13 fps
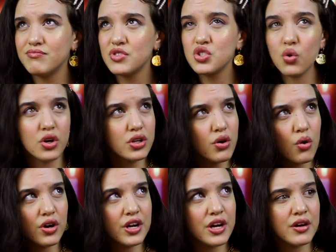sword
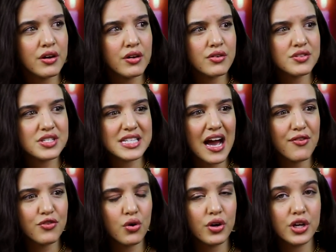choreos,
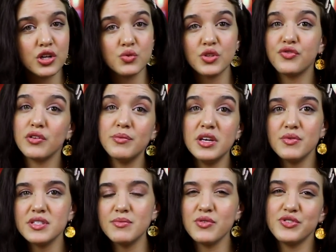staff choreos, which for me
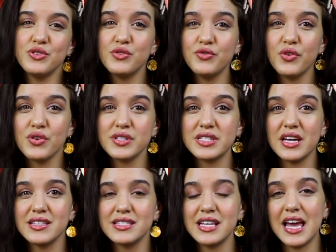was the most useful
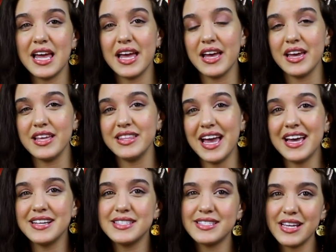since in the
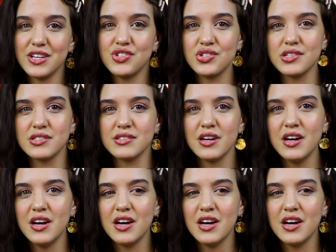end, Sage's